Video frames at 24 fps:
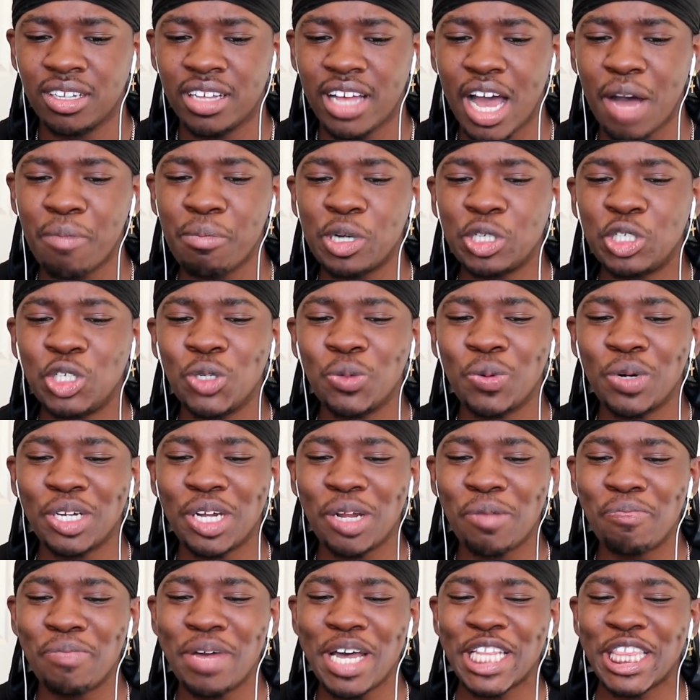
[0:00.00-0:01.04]
How much you want
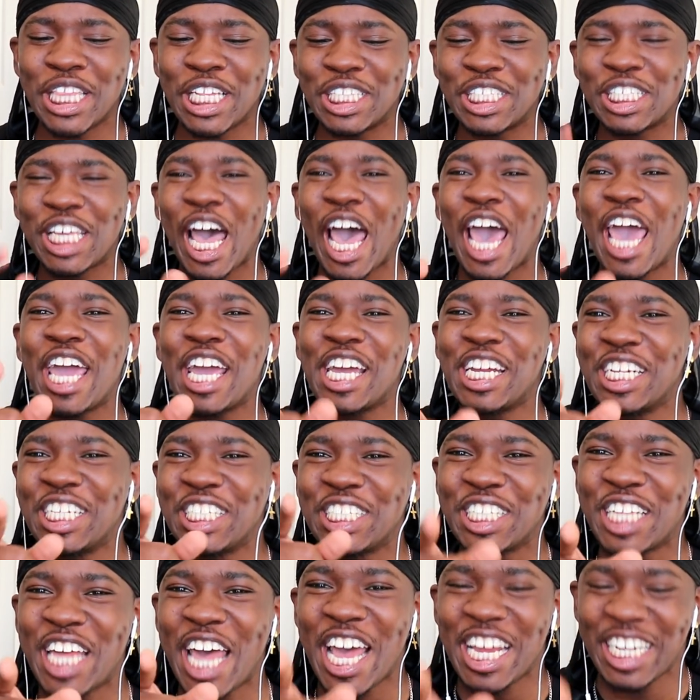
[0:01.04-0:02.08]
to bet the Titan
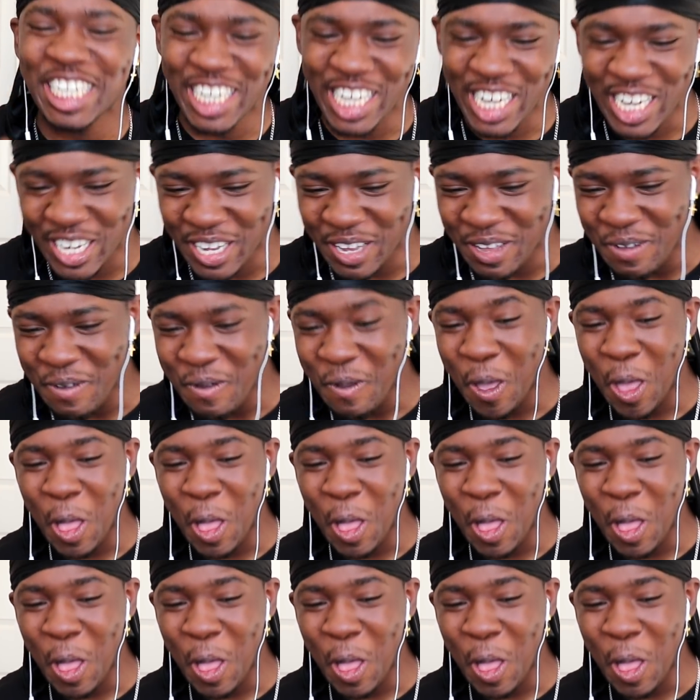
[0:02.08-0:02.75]
is that nigga?